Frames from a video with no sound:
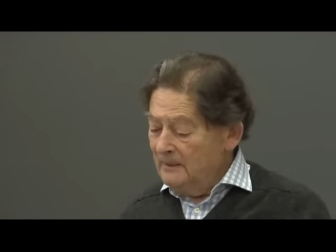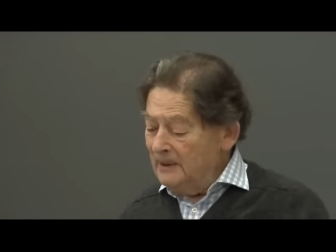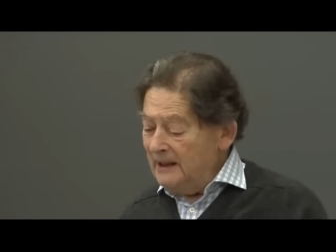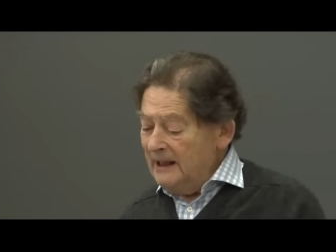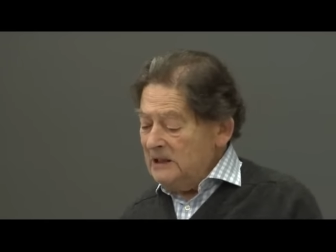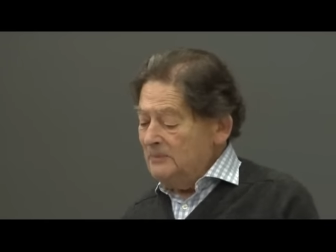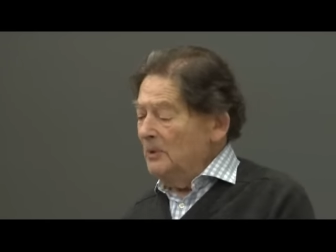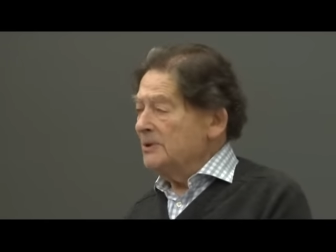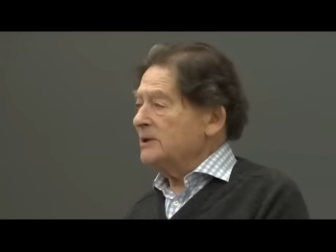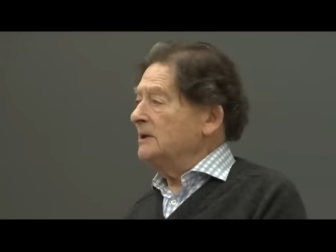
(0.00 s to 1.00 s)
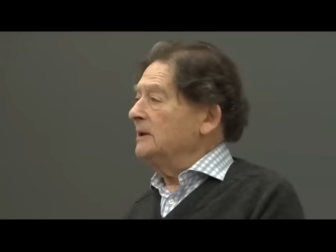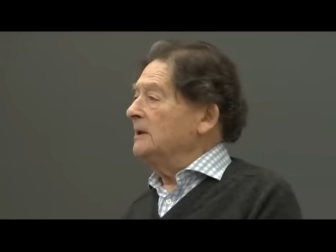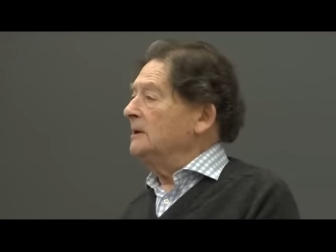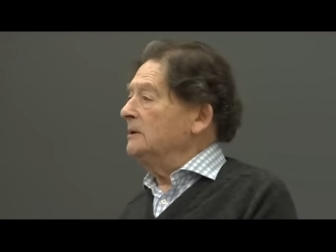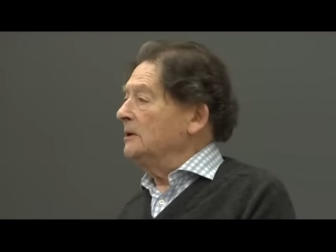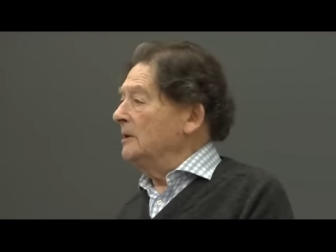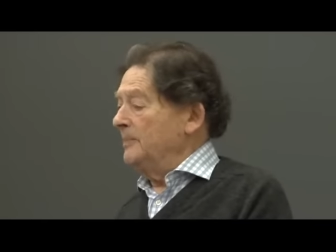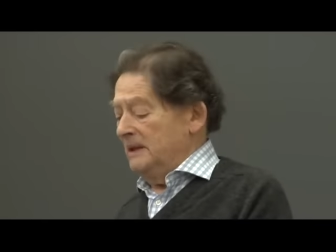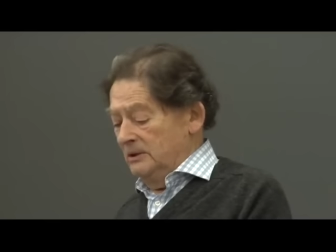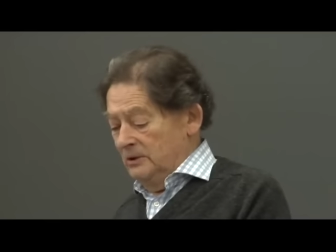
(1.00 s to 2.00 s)
But exports to the
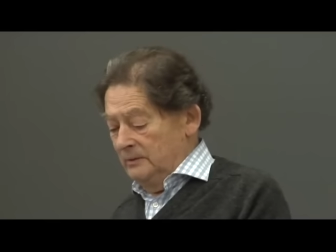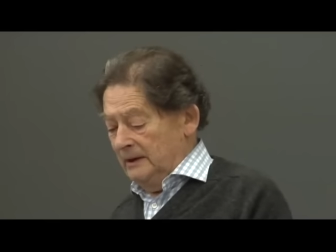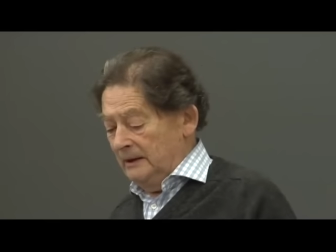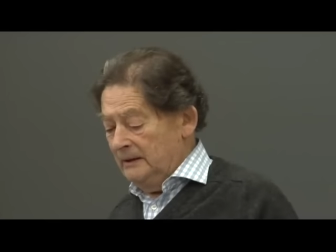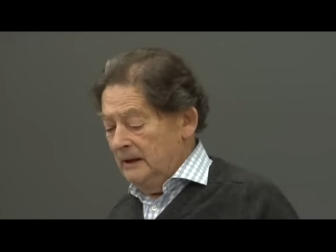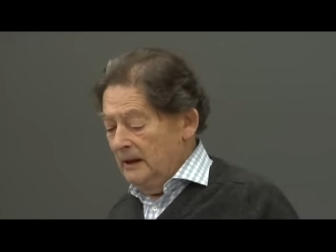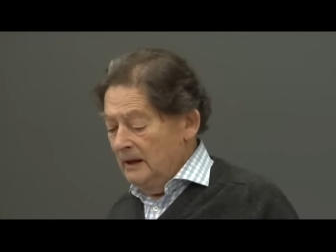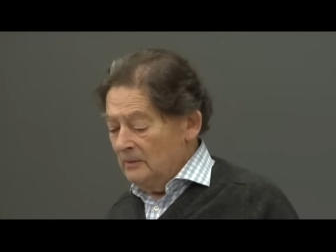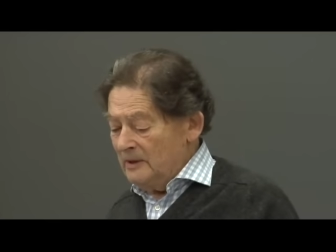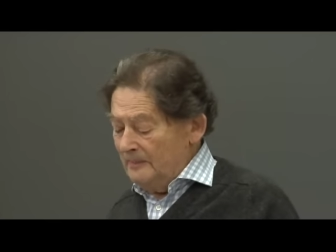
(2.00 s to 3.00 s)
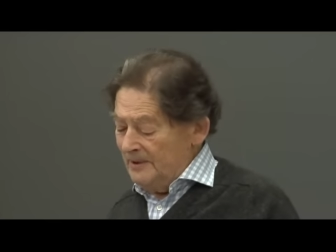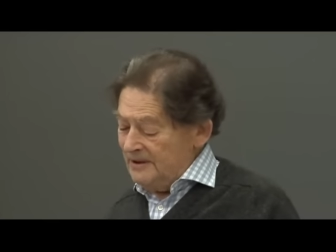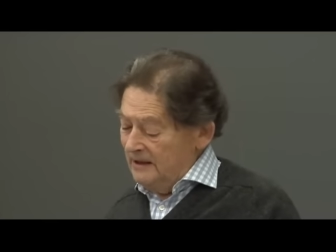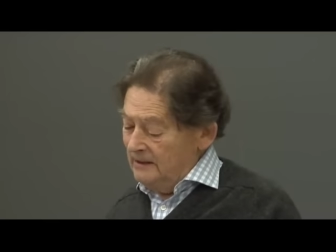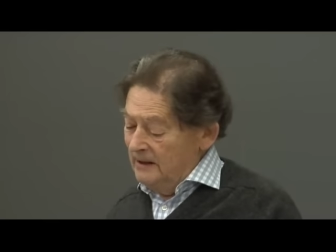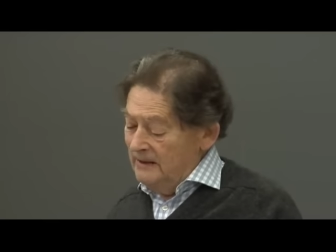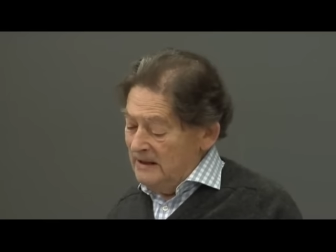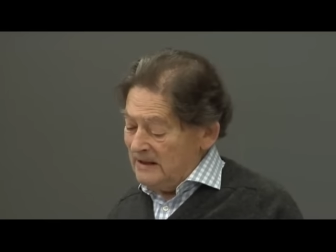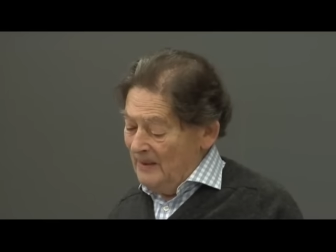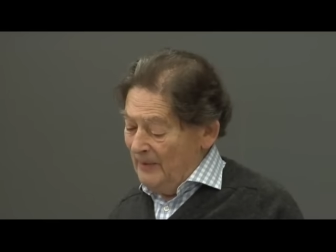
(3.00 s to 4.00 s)
European Union represent
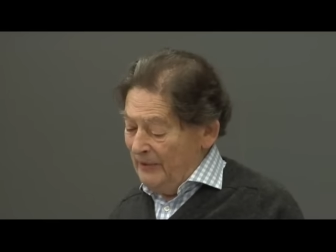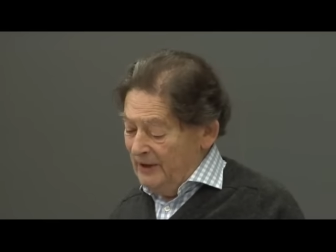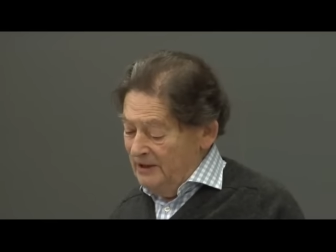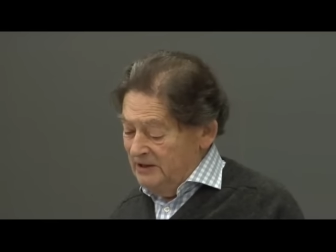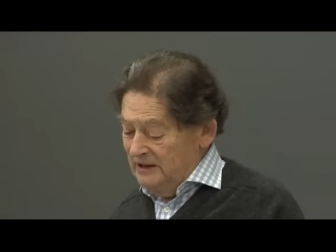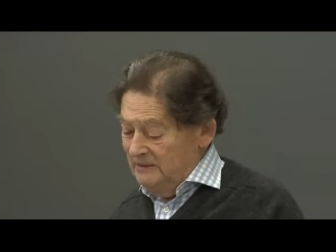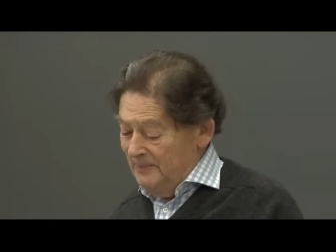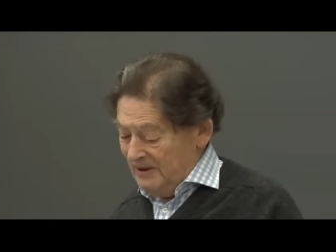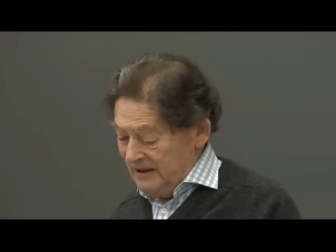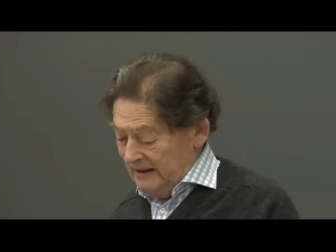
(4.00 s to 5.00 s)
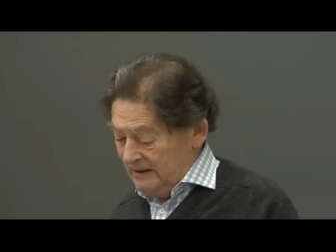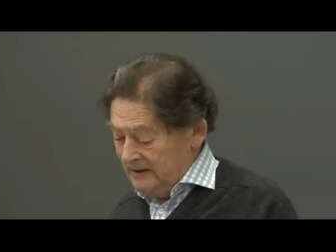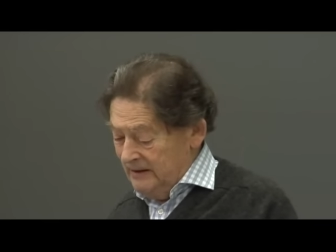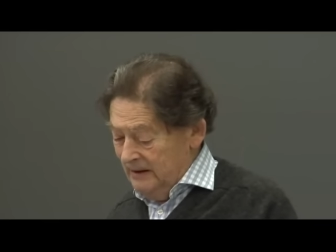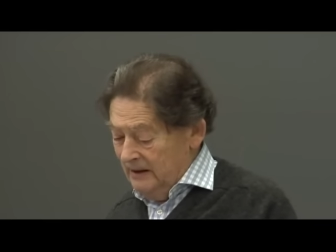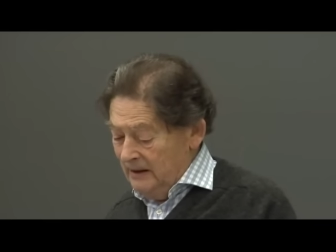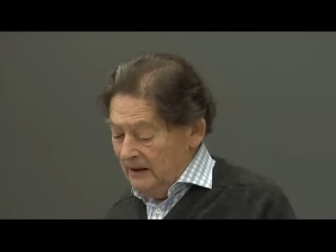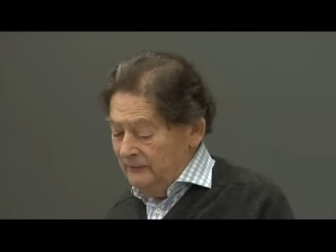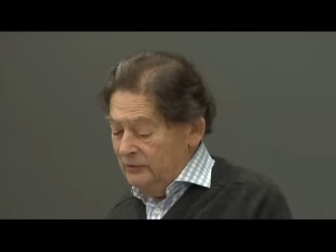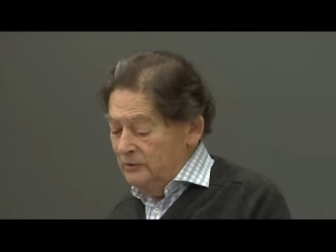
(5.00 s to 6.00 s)
only some 13%
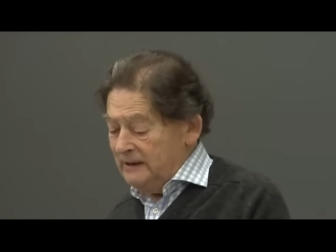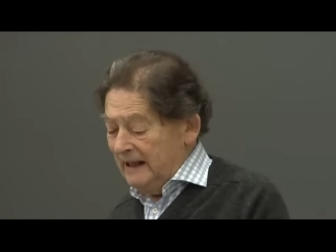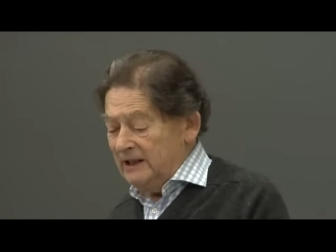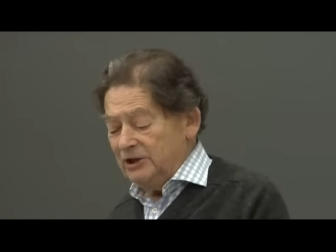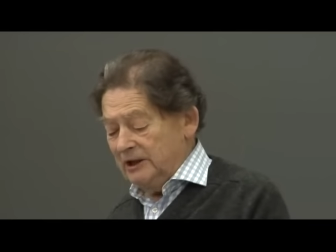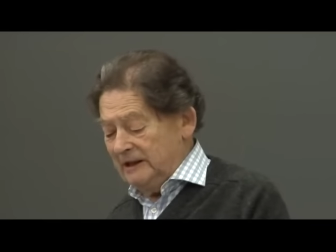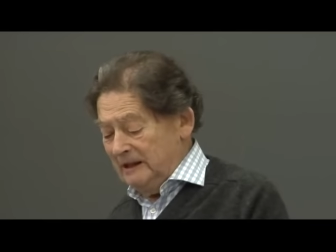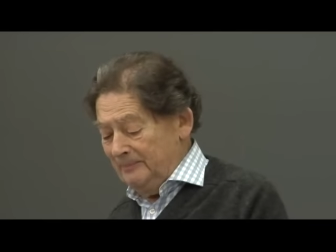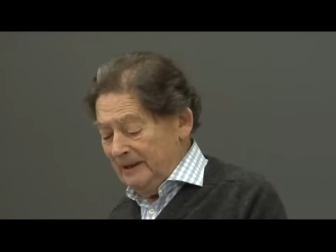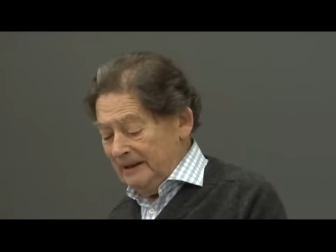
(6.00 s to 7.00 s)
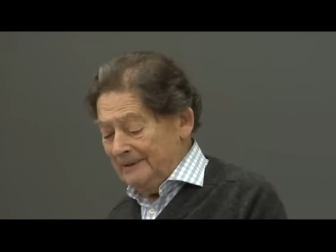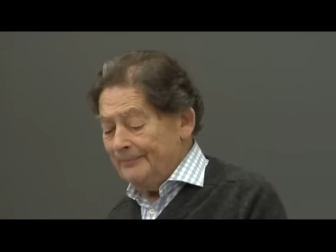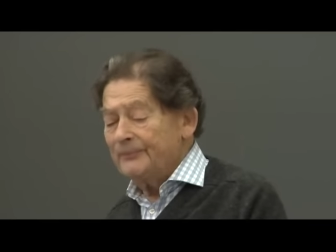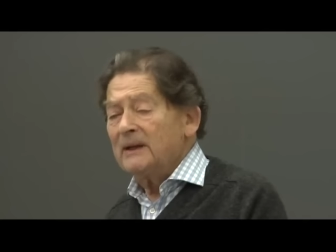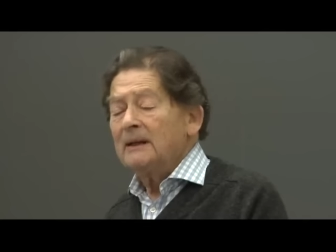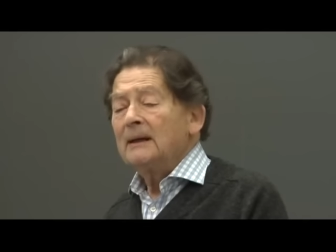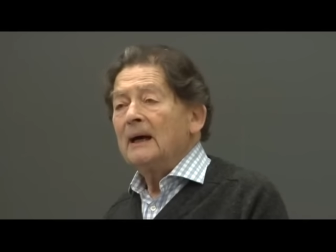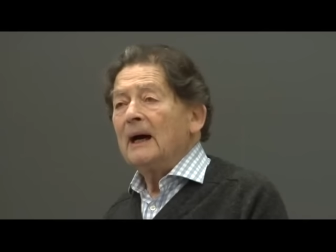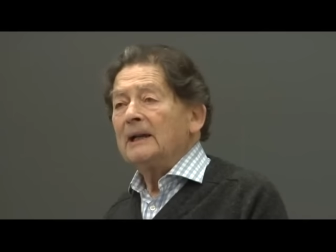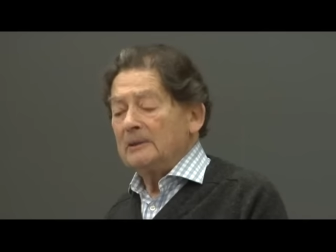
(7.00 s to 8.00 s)
of UK GDP,
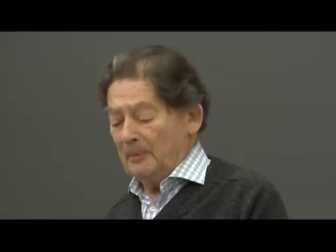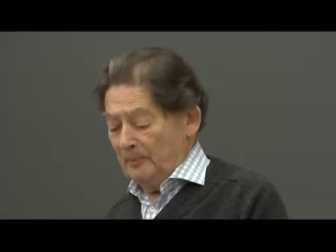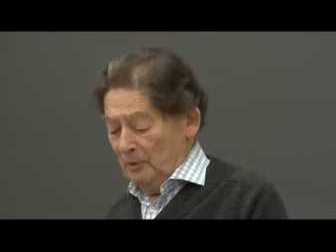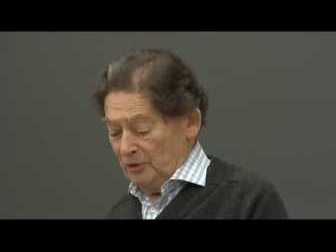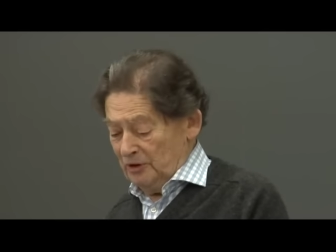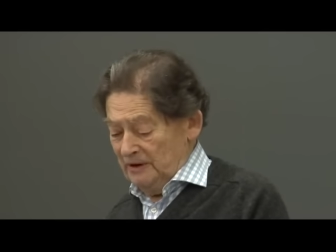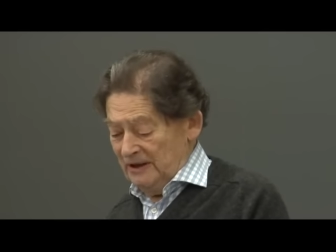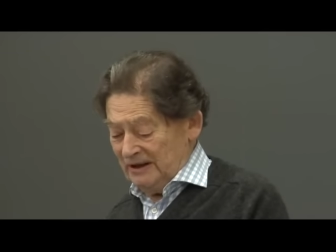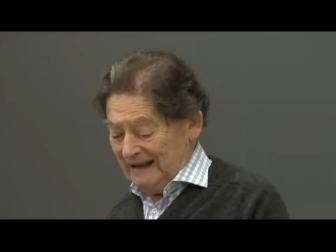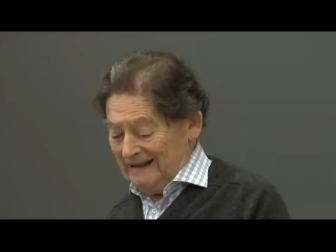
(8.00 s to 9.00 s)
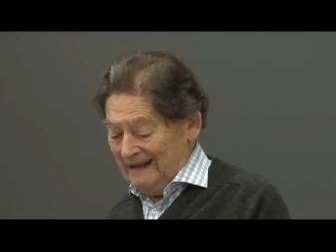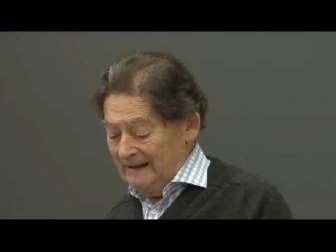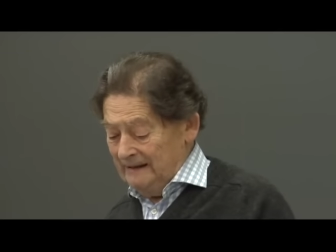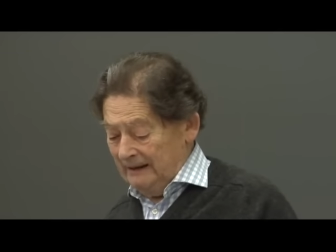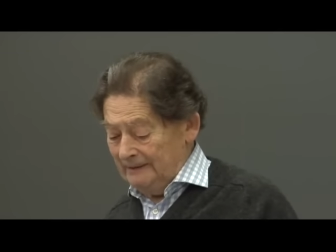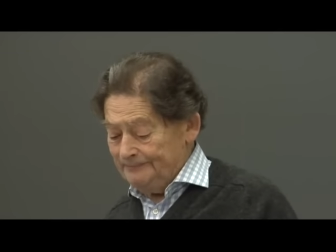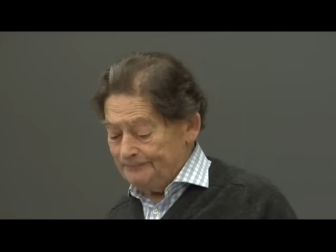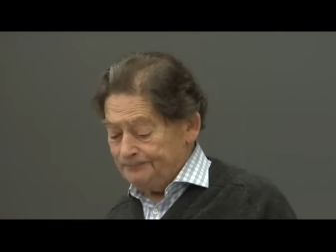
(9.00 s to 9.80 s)
and the proportion is declining.